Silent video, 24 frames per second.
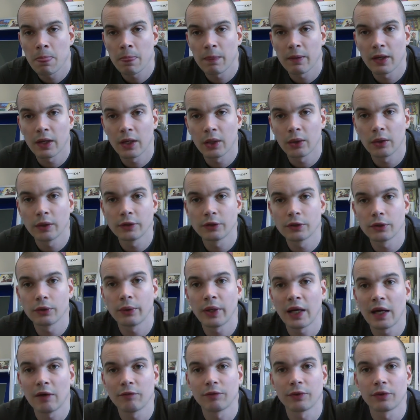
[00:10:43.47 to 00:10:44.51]
I do
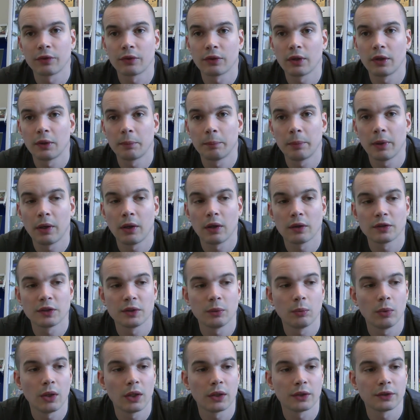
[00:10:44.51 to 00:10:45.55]
have a third-party
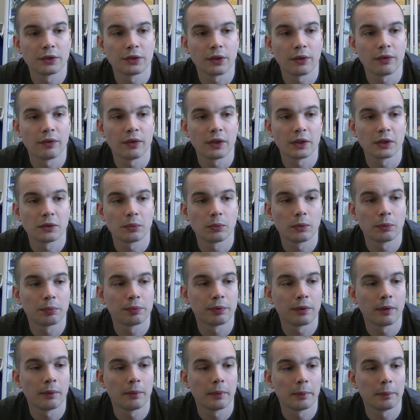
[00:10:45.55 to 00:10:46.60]
one, so this will
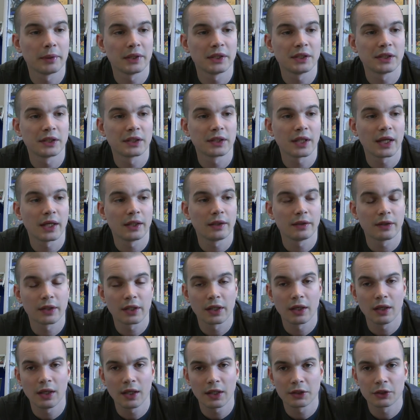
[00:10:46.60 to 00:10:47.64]
probably stay in the
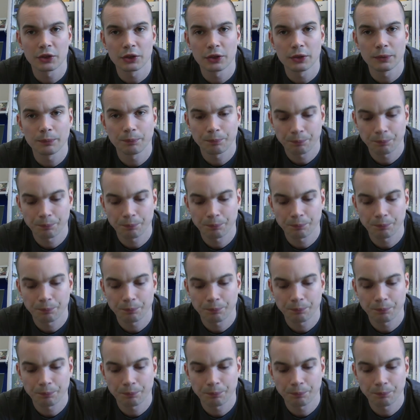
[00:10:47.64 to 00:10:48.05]
collection.